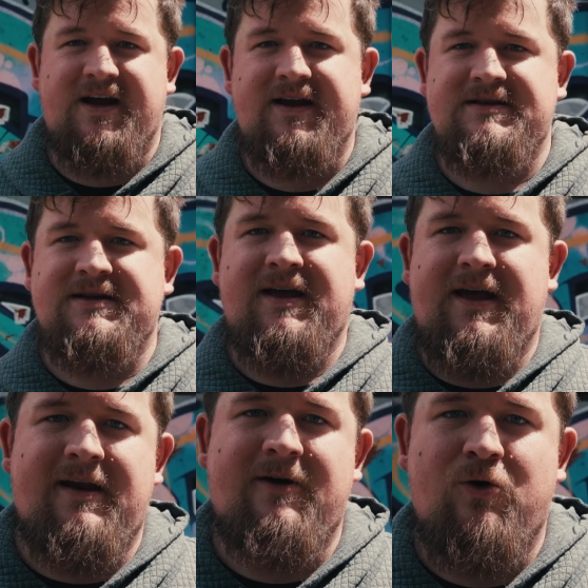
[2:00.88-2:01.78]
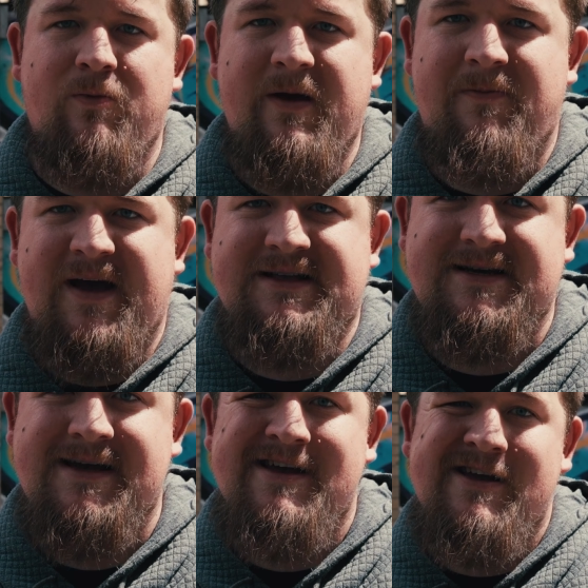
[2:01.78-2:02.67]
like the auto
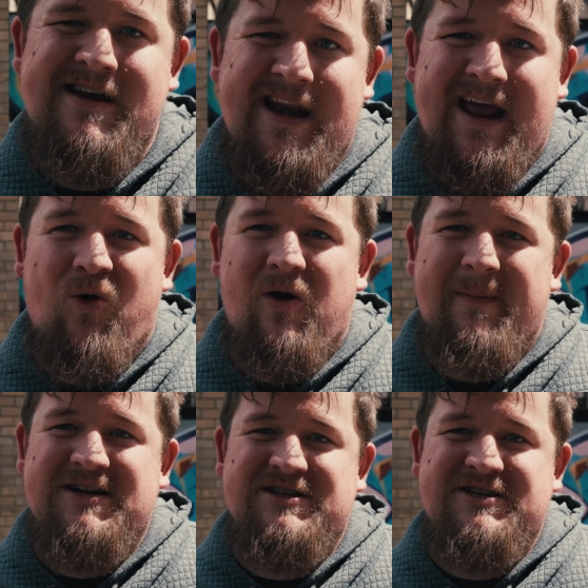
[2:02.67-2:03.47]
reframing and that kind of stuff.